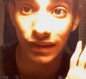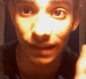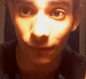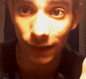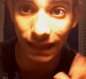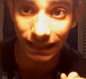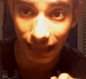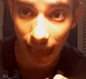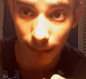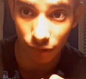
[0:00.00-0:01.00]
significant
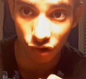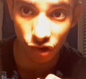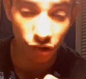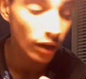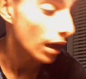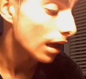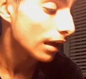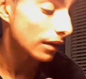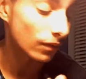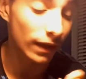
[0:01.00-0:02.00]
damage.
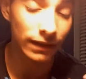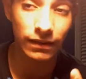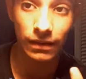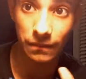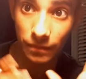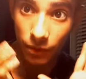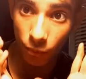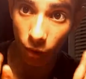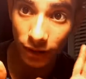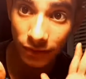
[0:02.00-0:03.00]
Like the
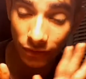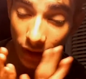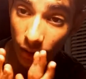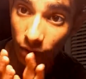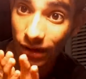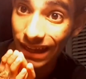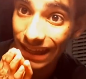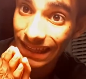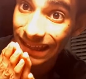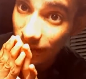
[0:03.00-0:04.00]
ones that were
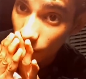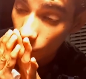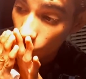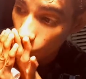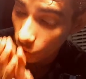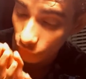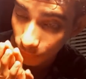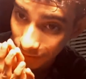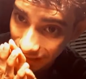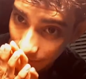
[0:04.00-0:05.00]
in
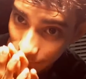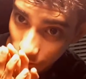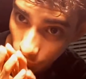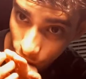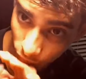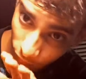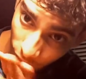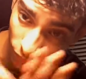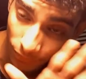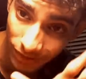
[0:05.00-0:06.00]
close beneath the earth's
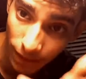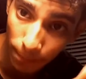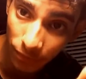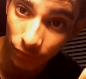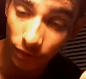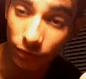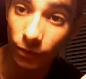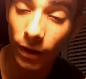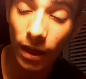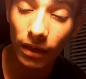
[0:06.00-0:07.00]
surface of the
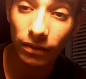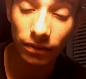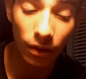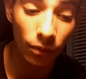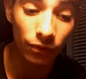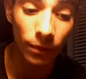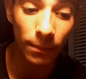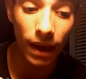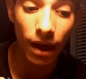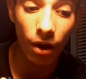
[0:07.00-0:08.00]
epicenter, there was
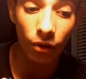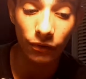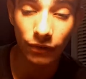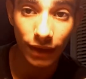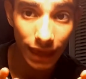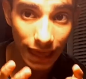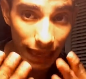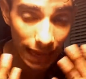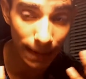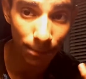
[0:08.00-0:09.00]
about
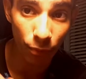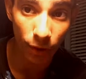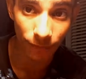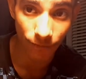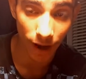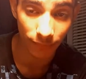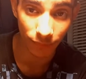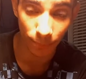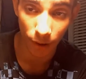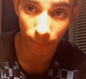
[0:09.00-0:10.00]

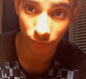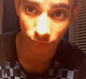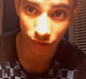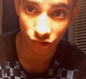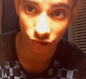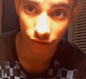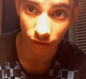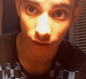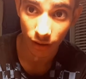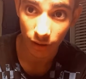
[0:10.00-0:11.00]
8.5 of the
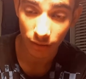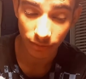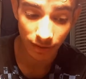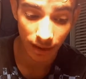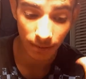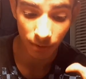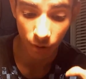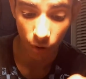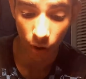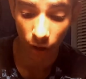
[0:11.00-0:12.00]
population that
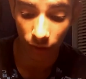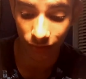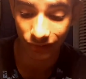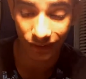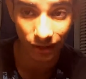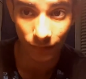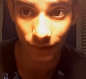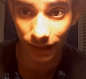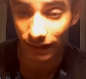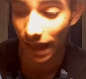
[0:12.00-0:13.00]
caused
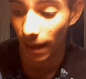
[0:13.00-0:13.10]
significant